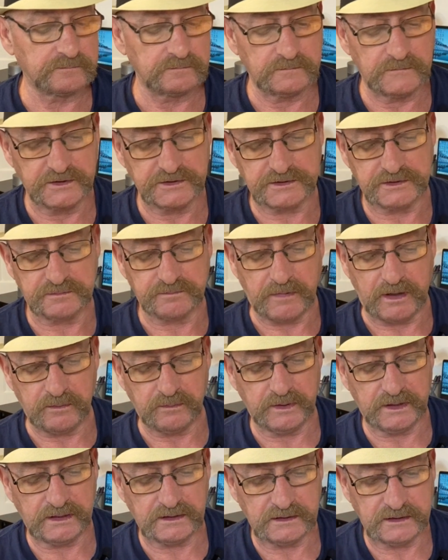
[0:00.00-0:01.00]
This is my
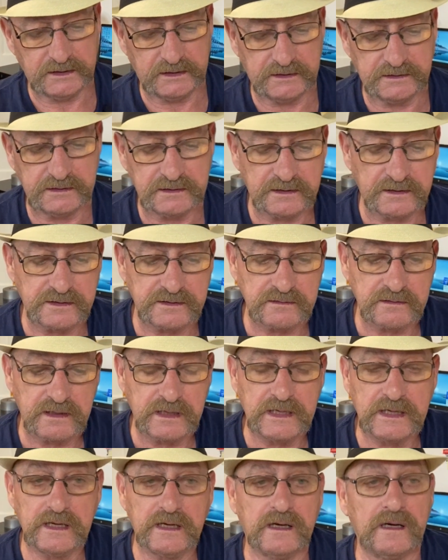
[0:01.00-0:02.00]
weekly
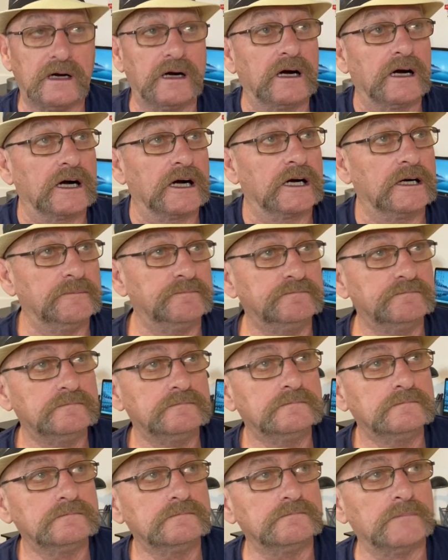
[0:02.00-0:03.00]
um,
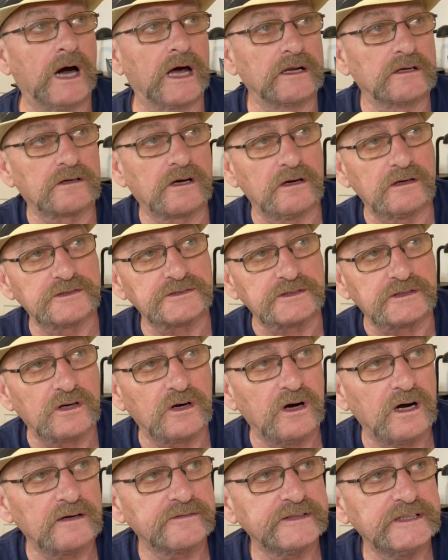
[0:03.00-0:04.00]
Model Cars and
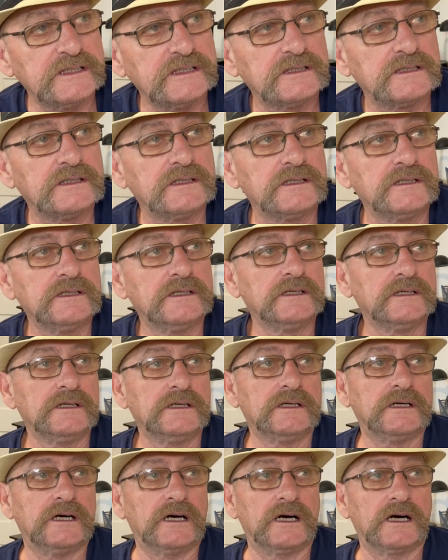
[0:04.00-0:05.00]
Coffee,
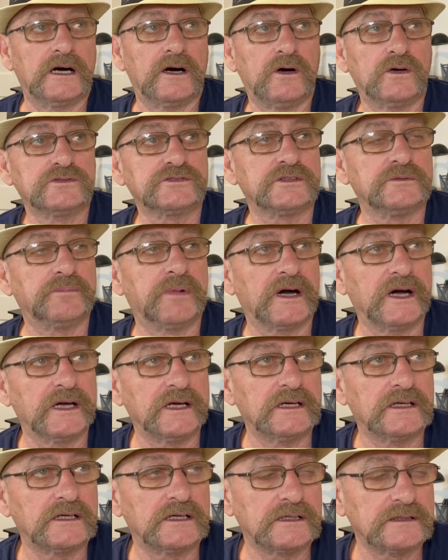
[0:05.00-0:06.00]
hosted
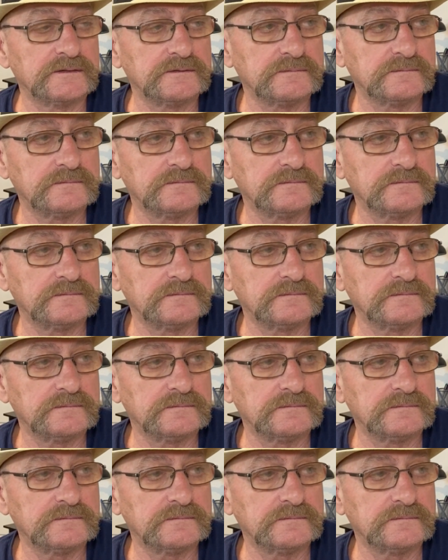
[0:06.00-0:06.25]
by